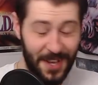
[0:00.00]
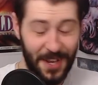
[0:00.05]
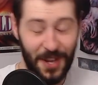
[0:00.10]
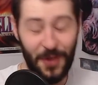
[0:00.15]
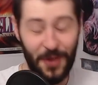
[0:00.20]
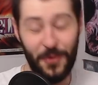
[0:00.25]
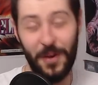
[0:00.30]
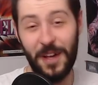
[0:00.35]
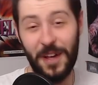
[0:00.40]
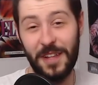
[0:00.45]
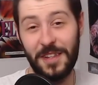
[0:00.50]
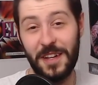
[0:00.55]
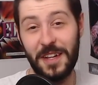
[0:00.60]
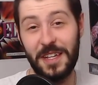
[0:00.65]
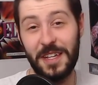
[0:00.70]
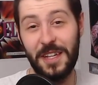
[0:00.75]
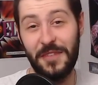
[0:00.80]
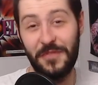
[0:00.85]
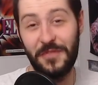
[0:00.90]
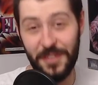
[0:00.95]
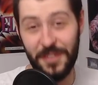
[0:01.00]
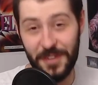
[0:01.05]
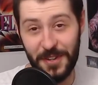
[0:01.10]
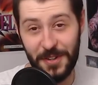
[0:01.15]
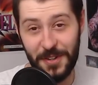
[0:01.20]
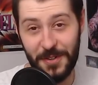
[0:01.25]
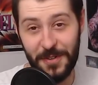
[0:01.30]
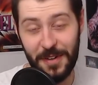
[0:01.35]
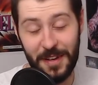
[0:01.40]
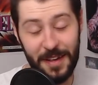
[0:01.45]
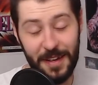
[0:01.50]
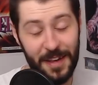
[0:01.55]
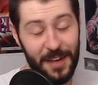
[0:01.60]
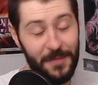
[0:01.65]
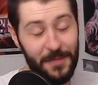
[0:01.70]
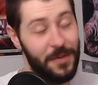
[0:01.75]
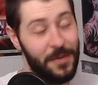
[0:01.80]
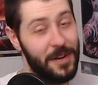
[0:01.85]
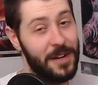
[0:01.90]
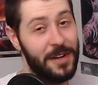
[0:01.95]
Well, lucky for you, I've
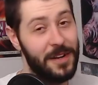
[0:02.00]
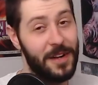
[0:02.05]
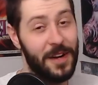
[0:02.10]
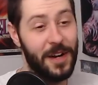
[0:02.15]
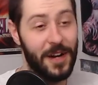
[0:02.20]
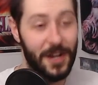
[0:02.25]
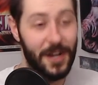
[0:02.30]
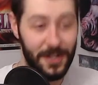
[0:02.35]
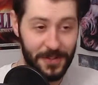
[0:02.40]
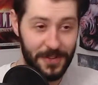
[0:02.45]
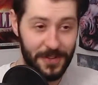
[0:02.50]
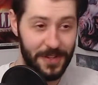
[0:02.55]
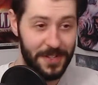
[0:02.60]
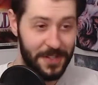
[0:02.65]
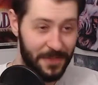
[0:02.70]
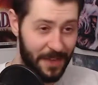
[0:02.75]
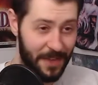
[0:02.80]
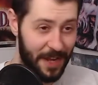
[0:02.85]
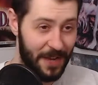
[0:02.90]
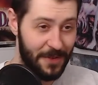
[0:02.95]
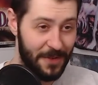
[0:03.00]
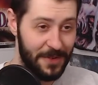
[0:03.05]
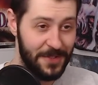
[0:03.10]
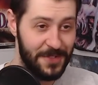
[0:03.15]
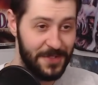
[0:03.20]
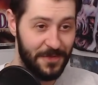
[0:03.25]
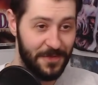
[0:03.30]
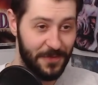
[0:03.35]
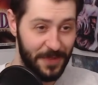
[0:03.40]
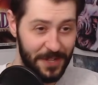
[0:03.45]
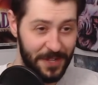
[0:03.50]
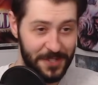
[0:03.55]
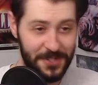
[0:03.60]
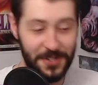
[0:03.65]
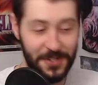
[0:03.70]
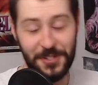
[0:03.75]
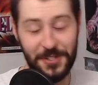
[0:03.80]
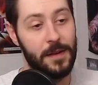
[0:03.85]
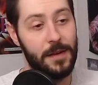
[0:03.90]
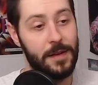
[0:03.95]
put in hundreds of hours of
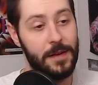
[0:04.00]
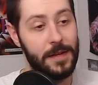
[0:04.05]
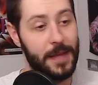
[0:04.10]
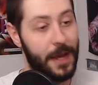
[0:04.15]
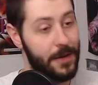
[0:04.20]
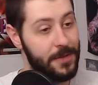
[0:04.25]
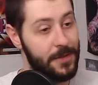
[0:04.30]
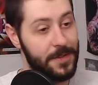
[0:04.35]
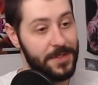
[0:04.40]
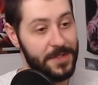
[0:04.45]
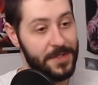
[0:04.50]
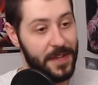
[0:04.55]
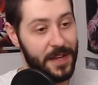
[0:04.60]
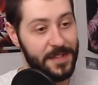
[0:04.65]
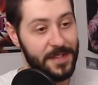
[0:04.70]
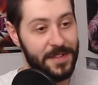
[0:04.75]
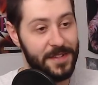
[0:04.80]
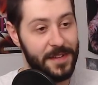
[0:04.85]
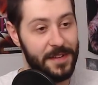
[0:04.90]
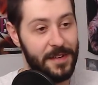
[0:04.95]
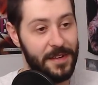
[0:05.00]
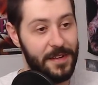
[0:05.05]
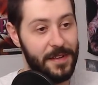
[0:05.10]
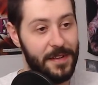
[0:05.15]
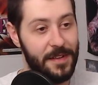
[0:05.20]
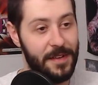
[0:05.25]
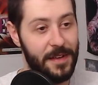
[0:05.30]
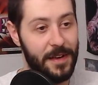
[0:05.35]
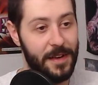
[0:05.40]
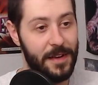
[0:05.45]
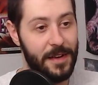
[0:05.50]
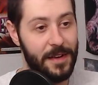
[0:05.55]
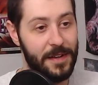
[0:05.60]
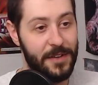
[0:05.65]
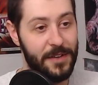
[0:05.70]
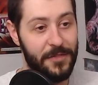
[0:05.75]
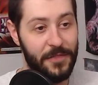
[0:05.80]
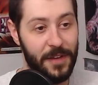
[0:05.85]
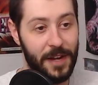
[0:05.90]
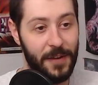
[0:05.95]
research, countless testing, and
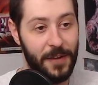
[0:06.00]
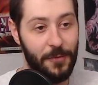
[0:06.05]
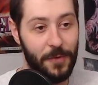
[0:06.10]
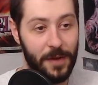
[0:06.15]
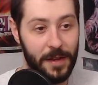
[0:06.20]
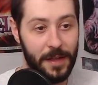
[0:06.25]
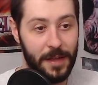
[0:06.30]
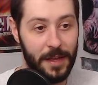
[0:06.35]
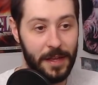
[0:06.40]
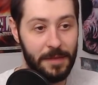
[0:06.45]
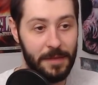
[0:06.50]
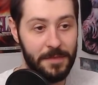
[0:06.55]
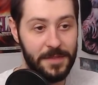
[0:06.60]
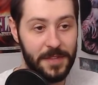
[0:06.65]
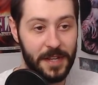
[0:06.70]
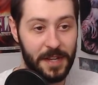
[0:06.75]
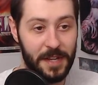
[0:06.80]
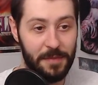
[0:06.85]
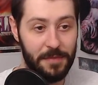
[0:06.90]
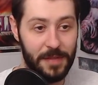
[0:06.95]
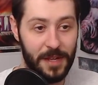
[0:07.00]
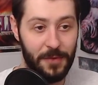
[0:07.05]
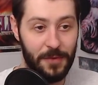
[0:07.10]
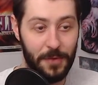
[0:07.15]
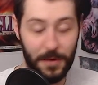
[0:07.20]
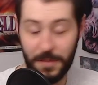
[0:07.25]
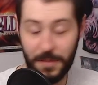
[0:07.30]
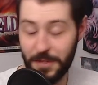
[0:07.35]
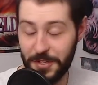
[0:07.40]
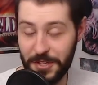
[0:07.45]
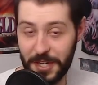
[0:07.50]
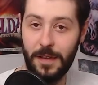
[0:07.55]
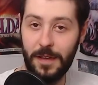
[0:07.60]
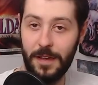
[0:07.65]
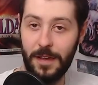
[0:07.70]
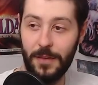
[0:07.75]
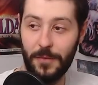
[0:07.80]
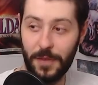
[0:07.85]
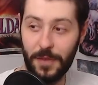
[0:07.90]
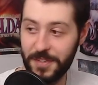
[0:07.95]
finding what games I could play worth a shit.
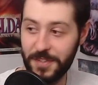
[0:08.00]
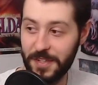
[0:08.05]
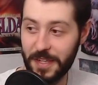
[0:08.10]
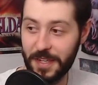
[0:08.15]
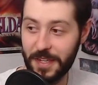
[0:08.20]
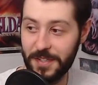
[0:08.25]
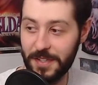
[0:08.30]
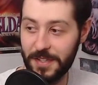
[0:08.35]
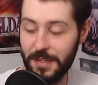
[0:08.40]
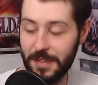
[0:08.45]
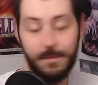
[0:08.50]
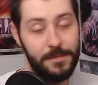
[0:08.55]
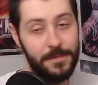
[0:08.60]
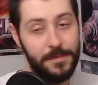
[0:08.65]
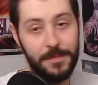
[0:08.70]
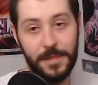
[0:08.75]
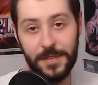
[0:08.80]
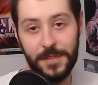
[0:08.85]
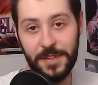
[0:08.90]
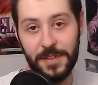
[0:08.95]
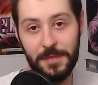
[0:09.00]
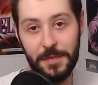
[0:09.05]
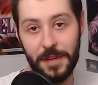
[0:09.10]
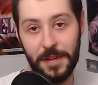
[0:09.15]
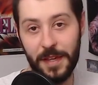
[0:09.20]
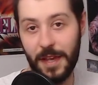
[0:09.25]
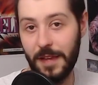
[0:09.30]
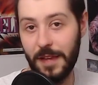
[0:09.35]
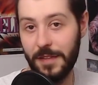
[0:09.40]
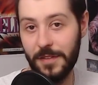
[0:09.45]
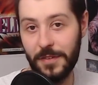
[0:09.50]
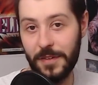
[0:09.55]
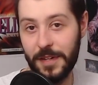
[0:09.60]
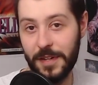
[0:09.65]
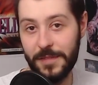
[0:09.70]
It wasn't easy, but somebody had to do it.